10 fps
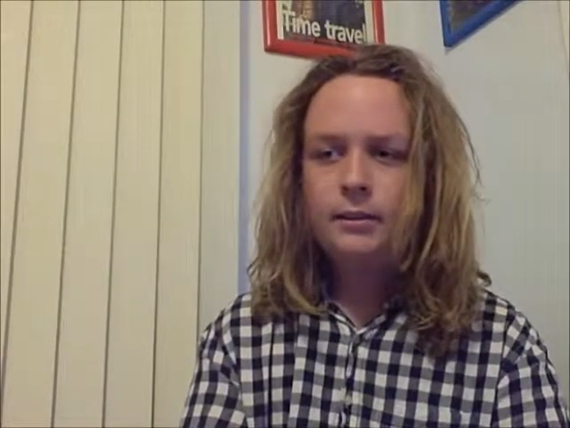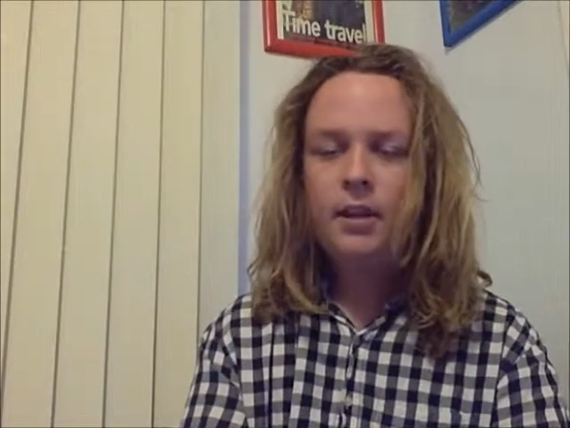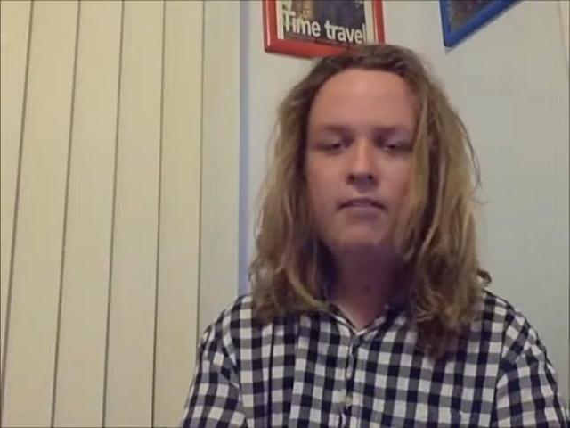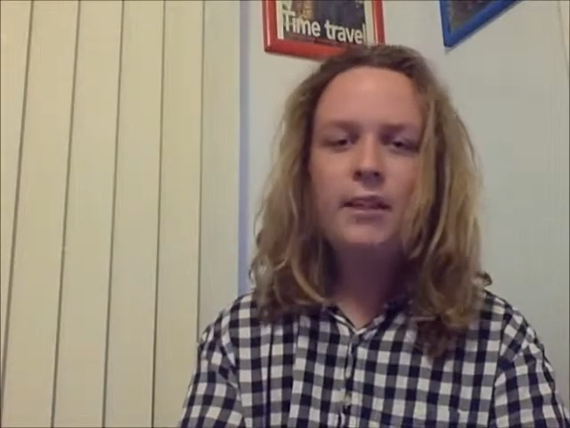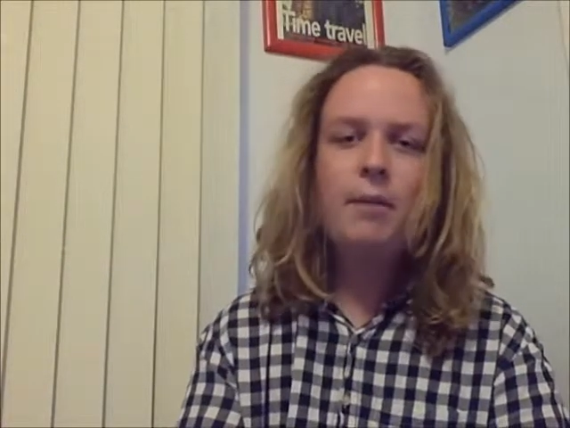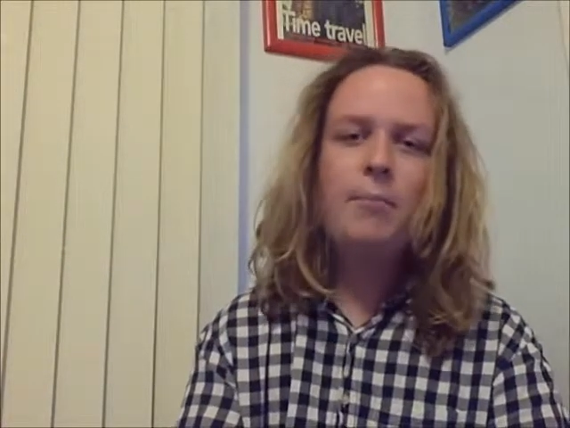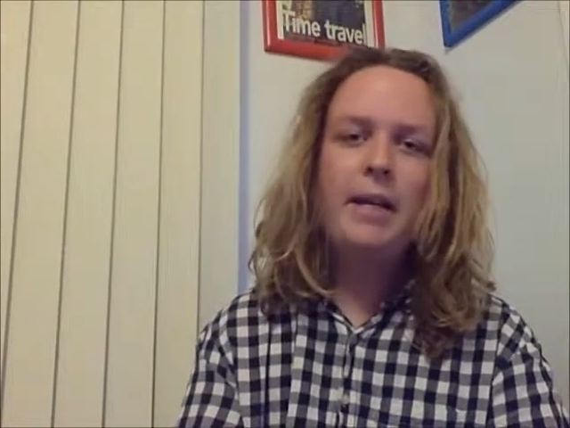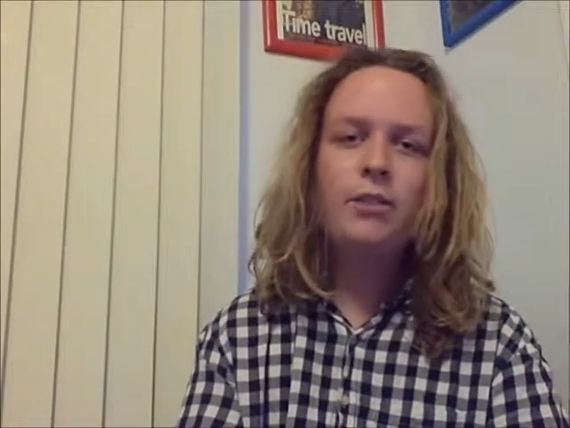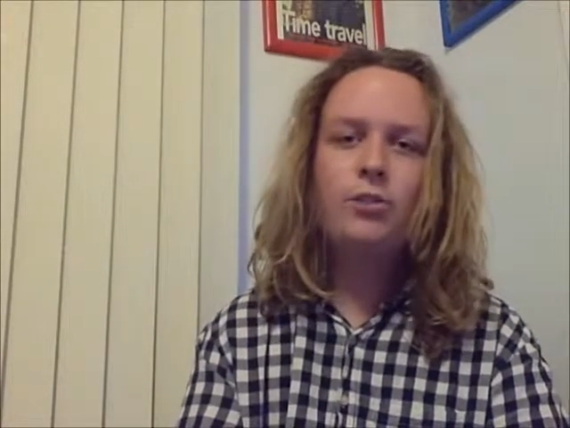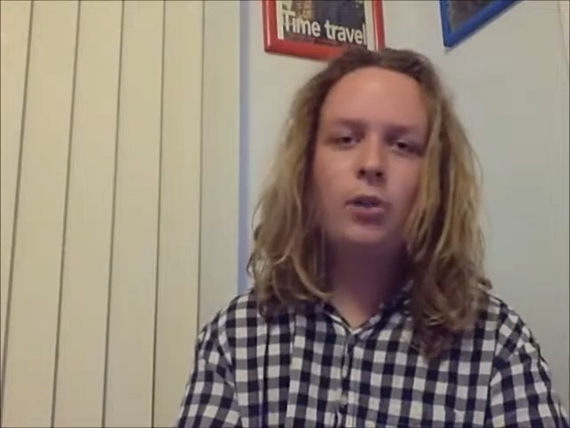I think the
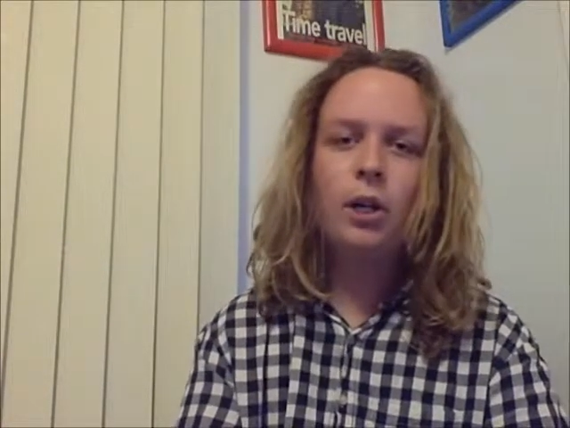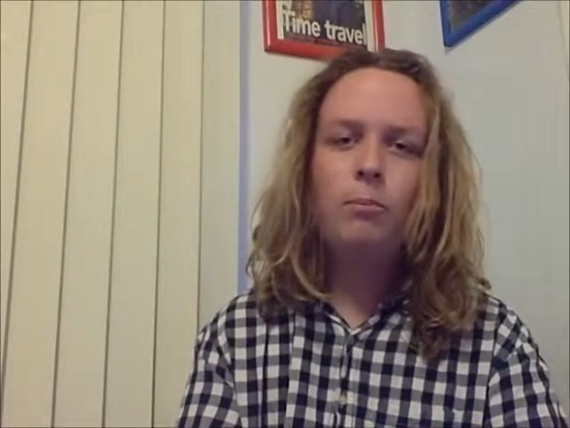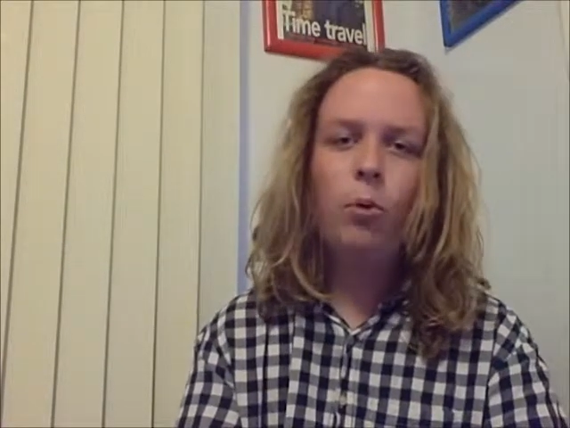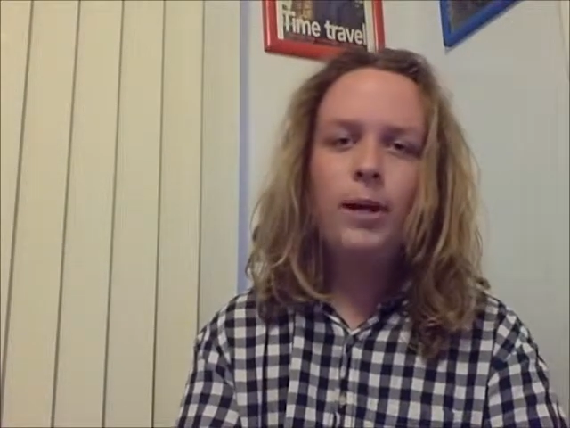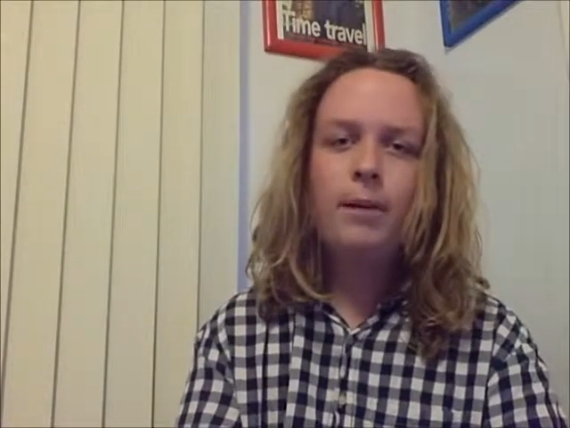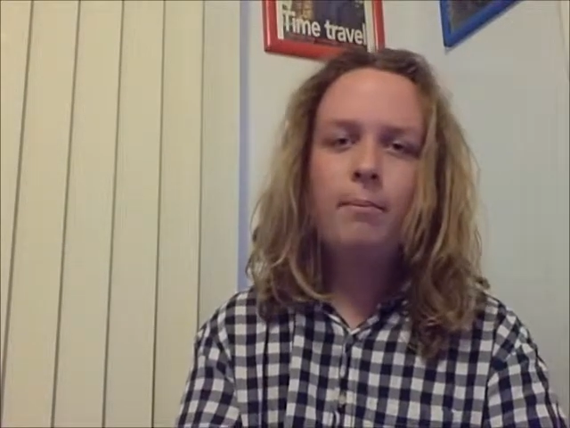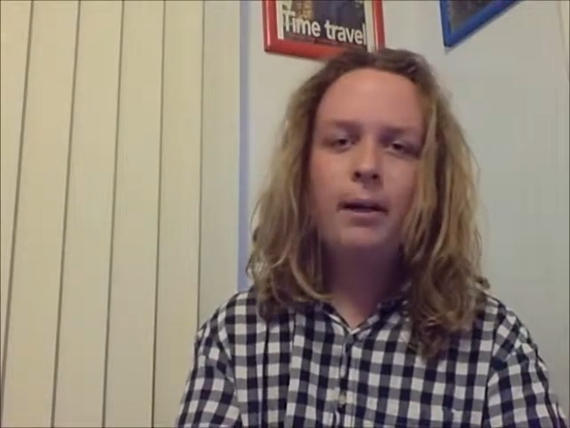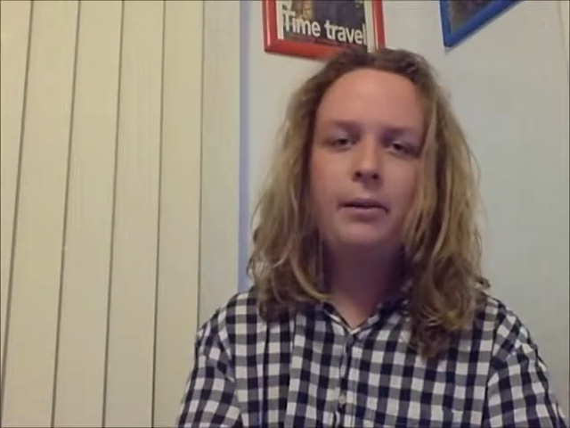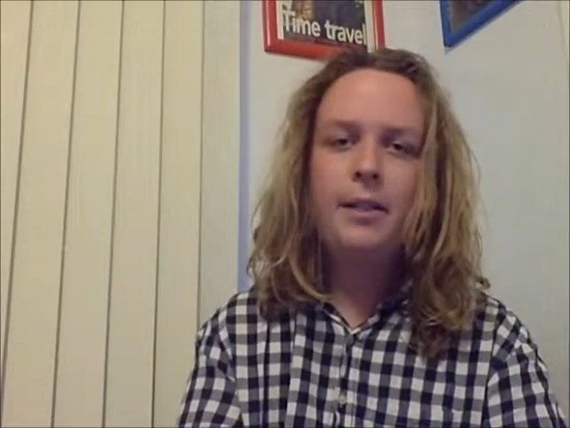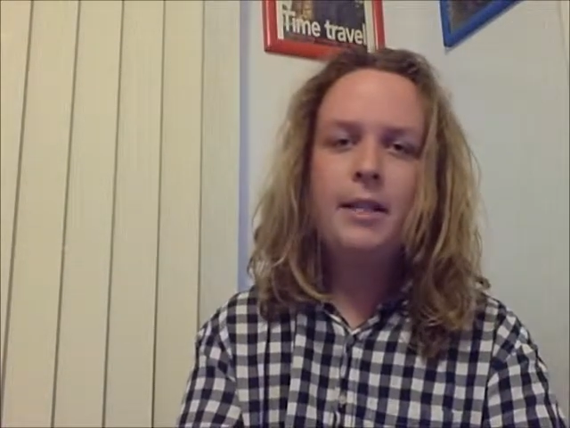main strong point
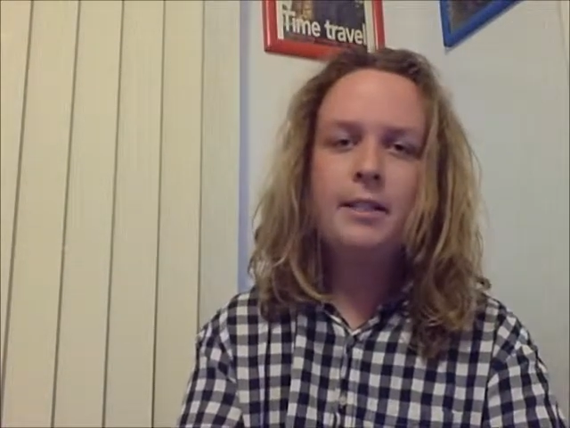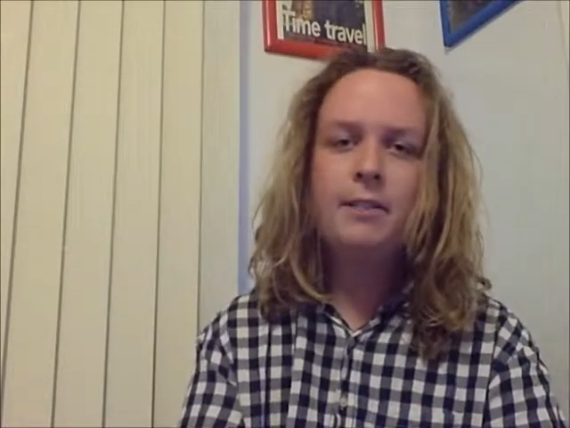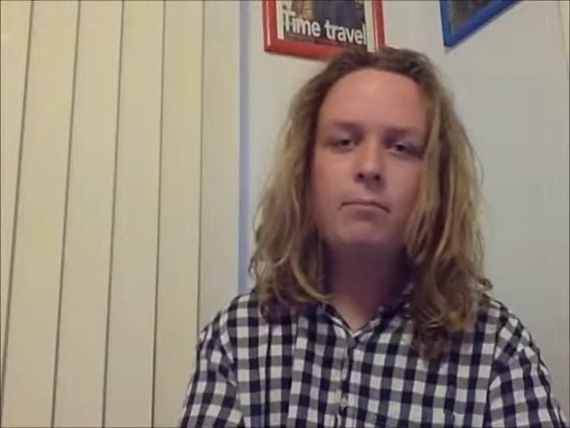about this